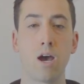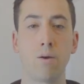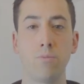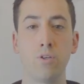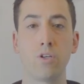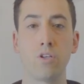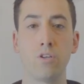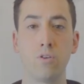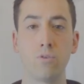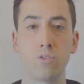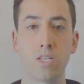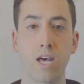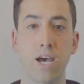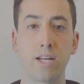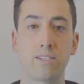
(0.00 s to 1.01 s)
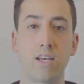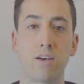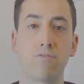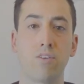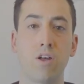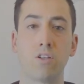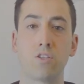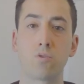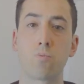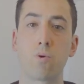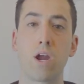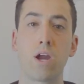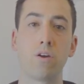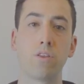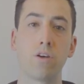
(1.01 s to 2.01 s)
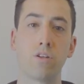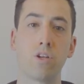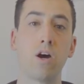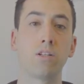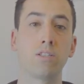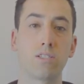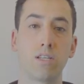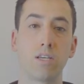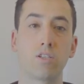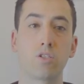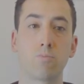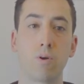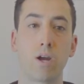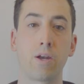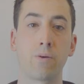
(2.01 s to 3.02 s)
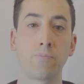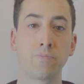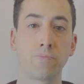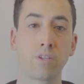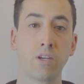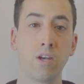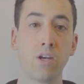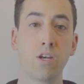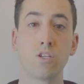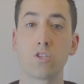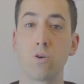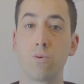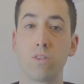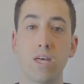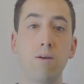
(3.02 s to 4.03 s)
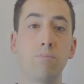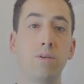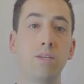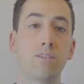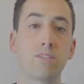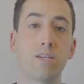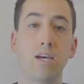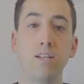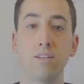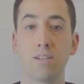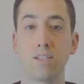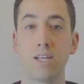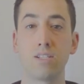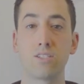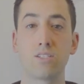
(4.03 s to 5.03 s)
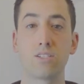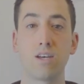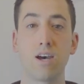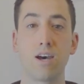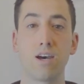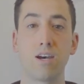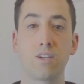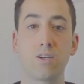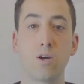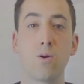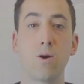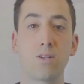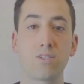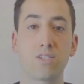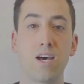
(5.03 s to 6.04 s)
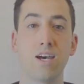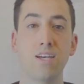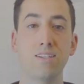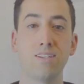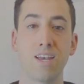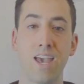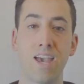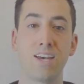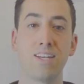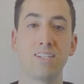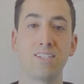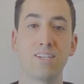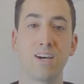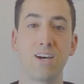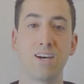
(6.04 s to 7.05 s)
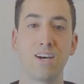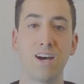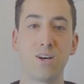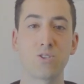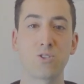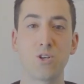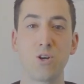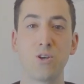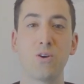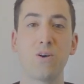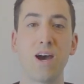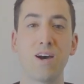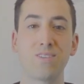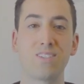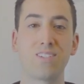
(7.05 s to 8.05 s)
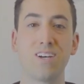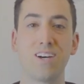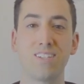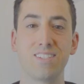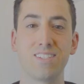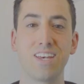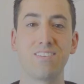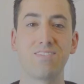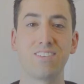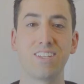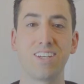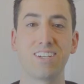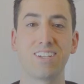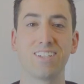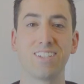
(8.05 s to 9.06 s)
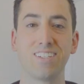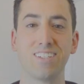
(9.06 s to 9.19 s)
you can use that Teflon spray or the non-stick spray. So with that being said, let's go outside and I'll show you how it's done safely.